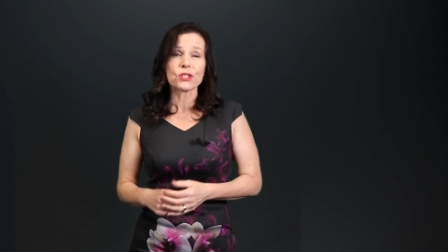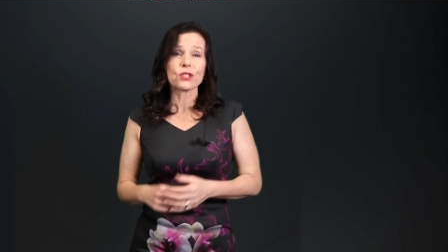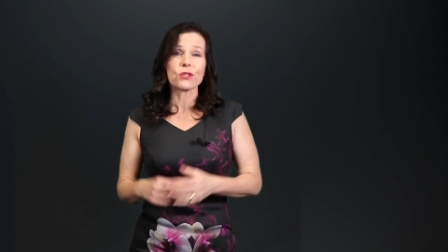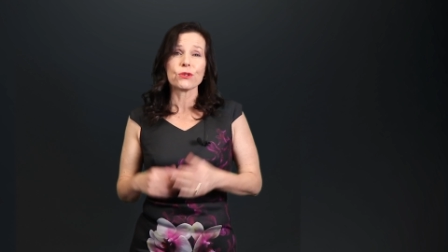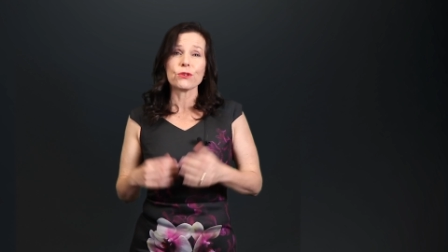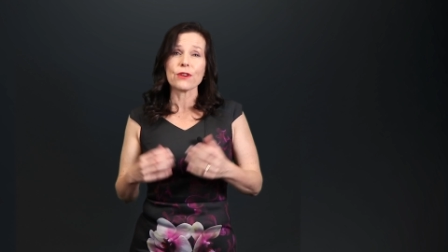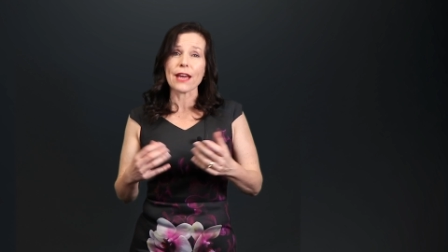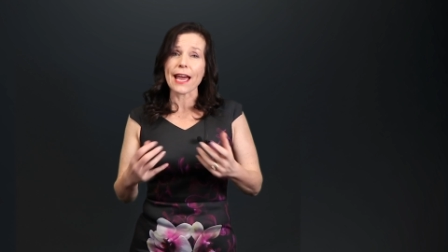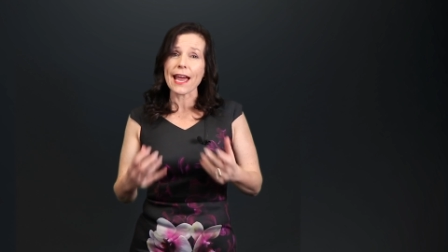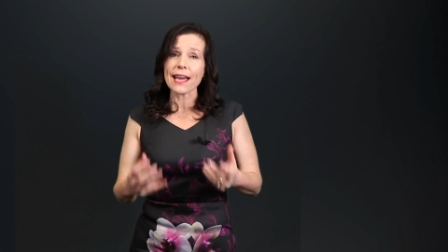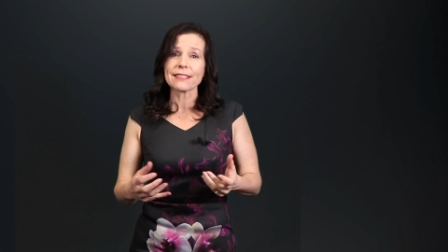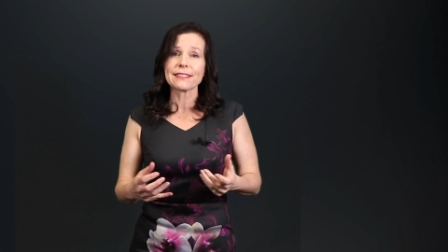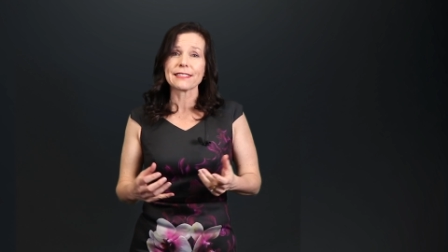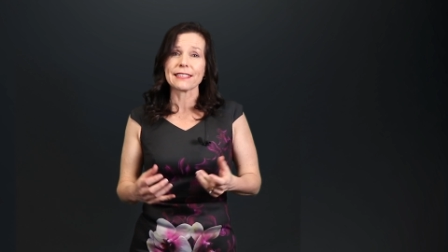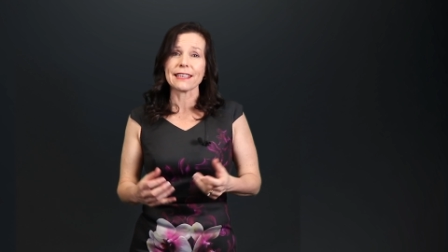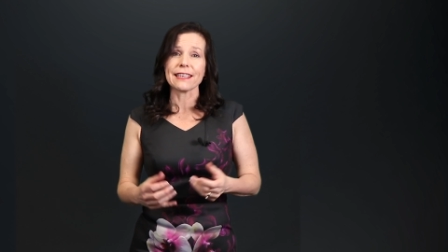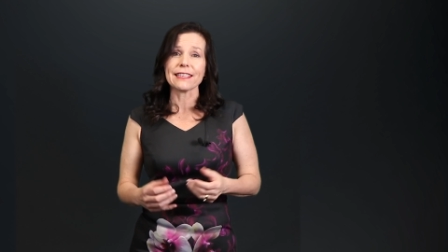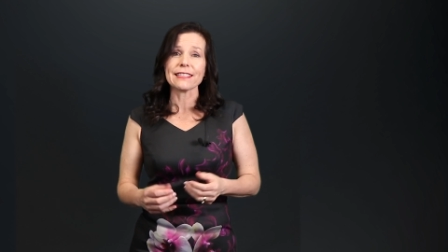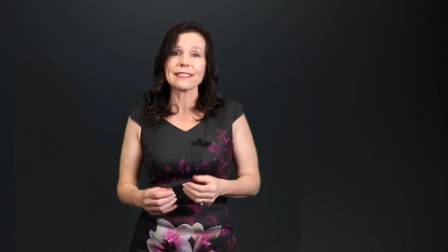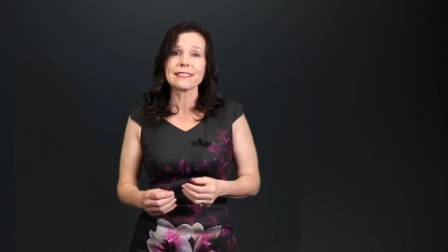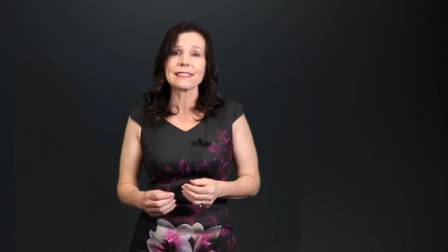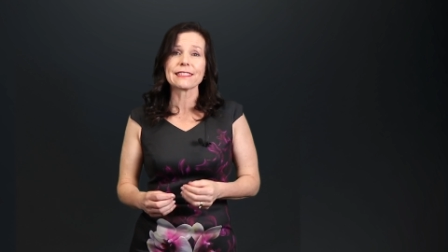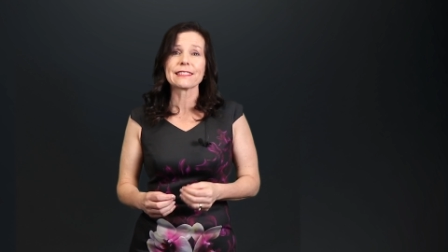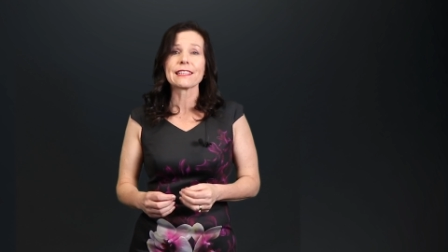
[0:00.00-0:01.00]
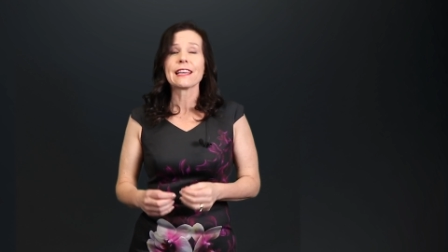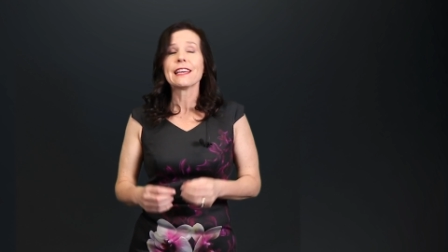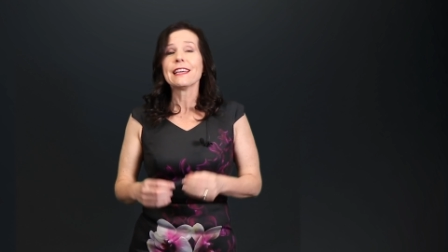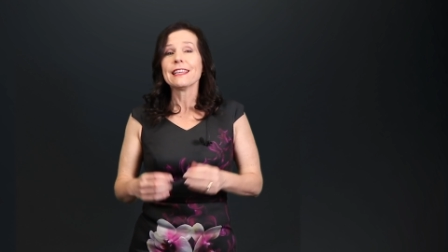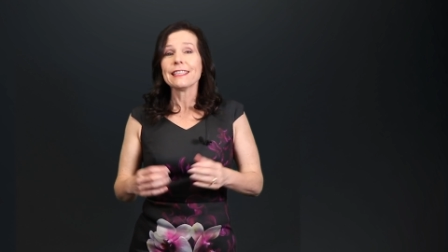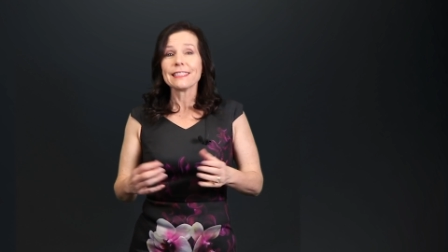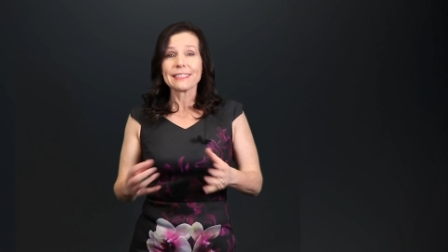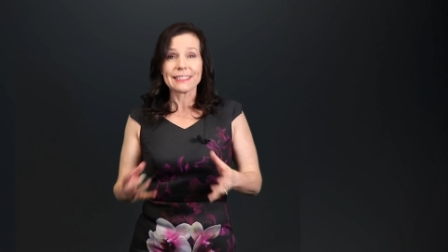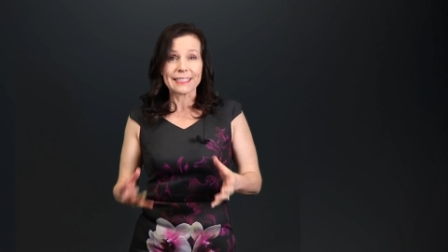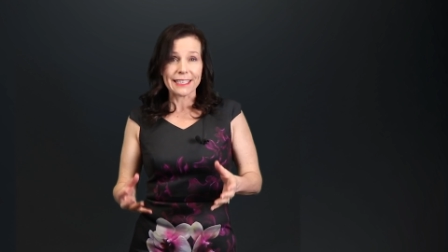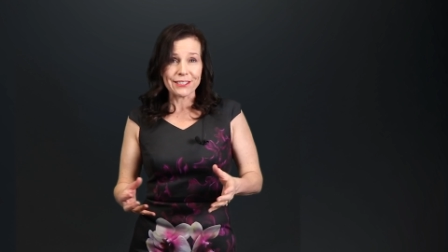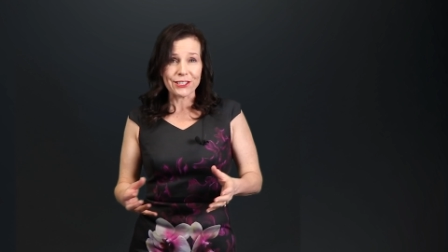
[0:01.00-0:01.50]
to access
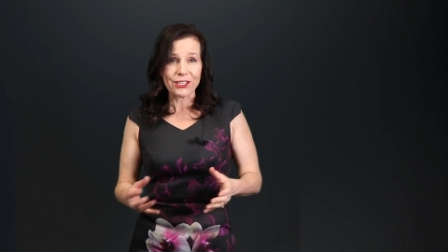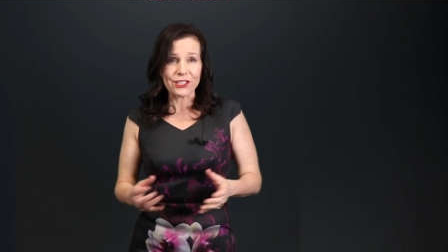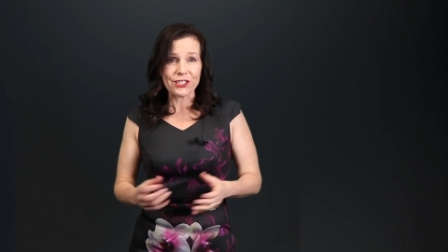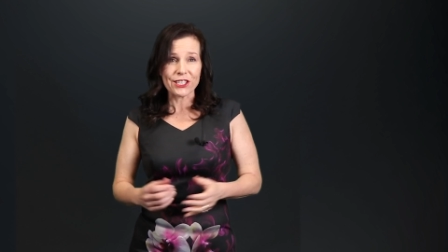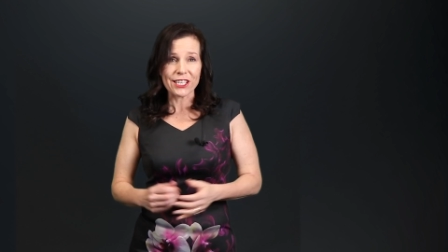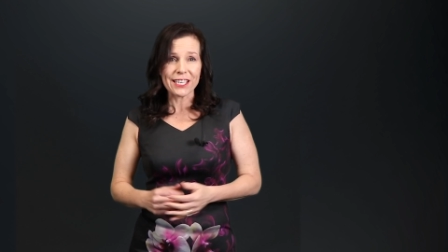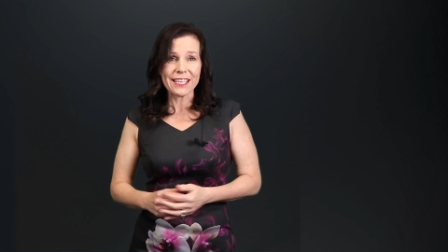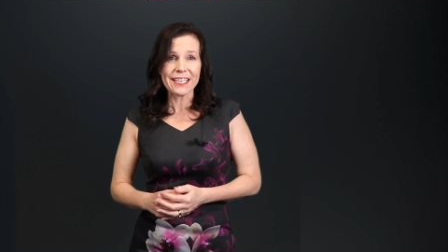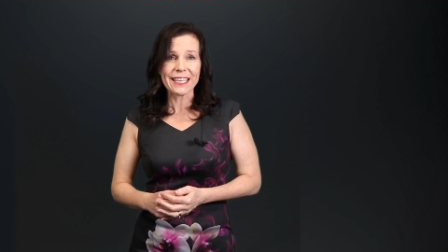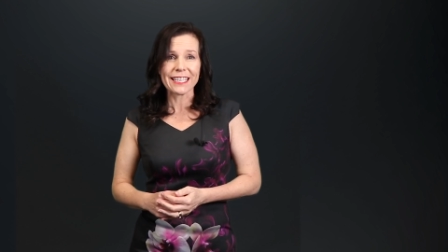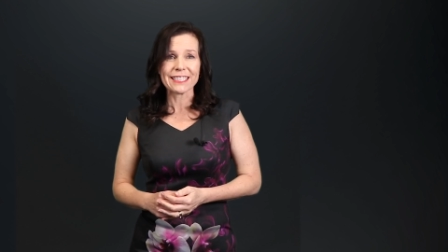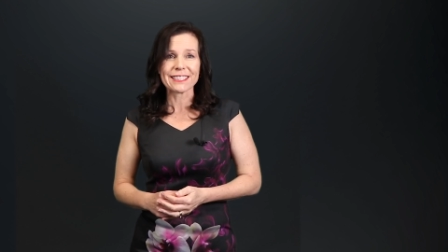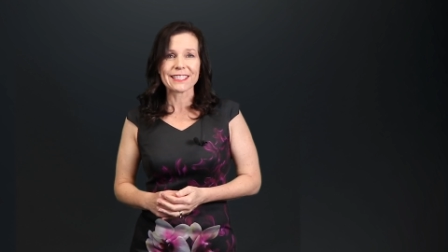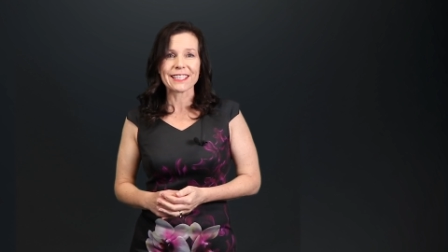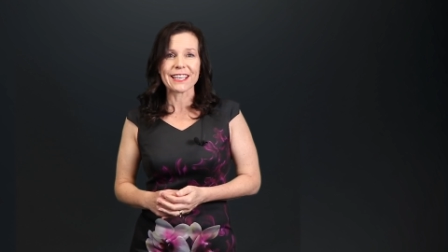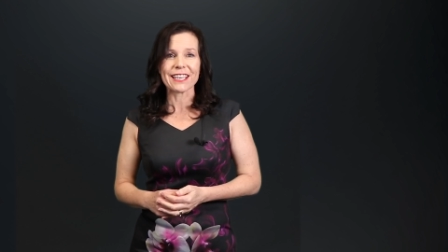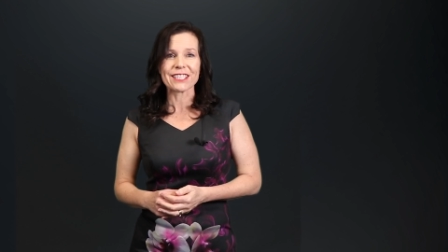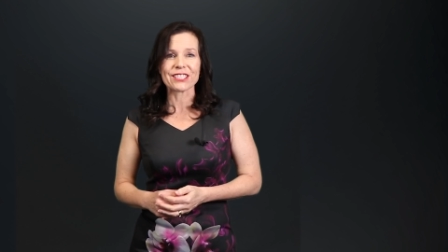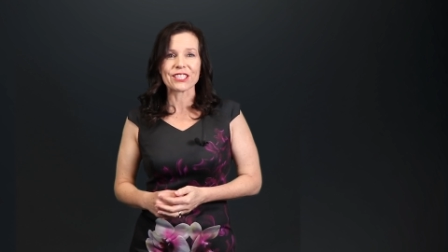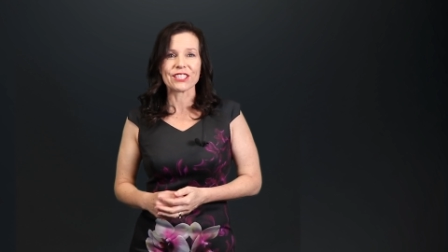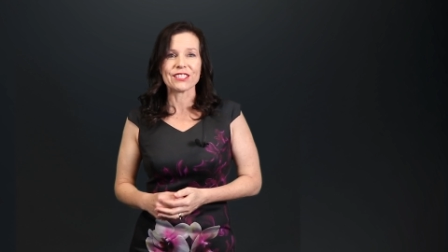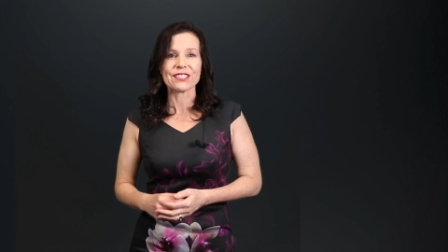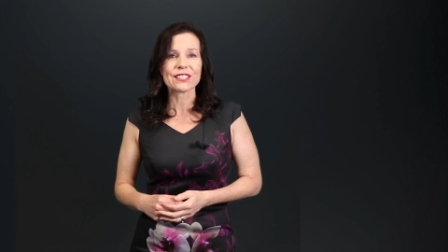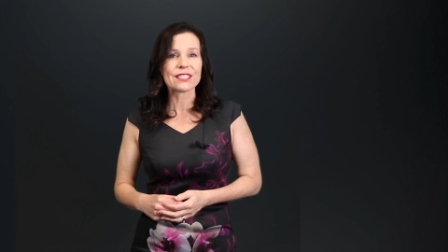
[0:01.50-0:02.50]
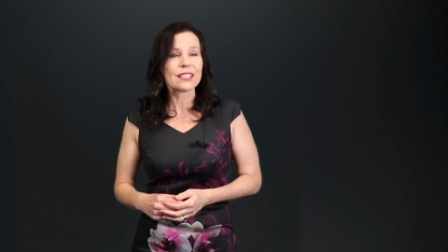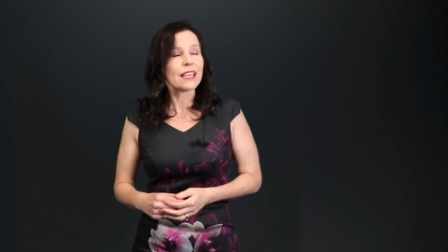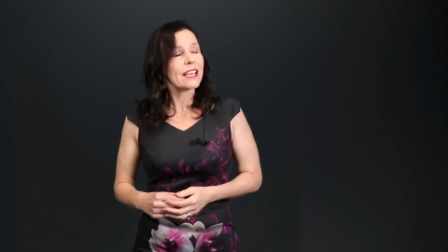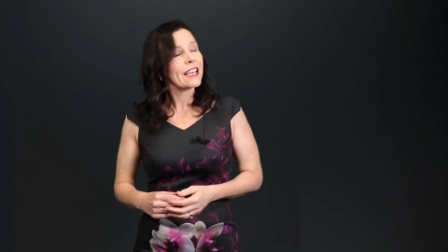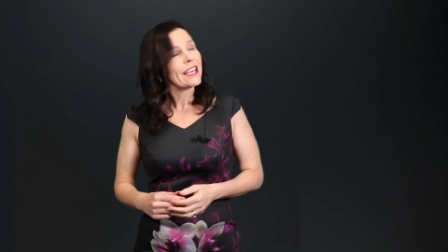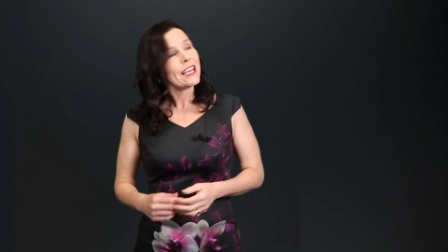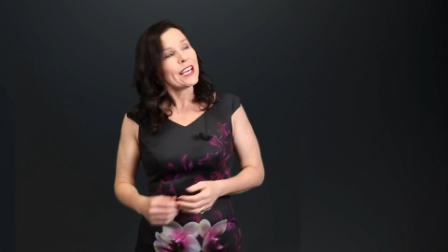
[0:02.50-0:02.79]
CGT concessions.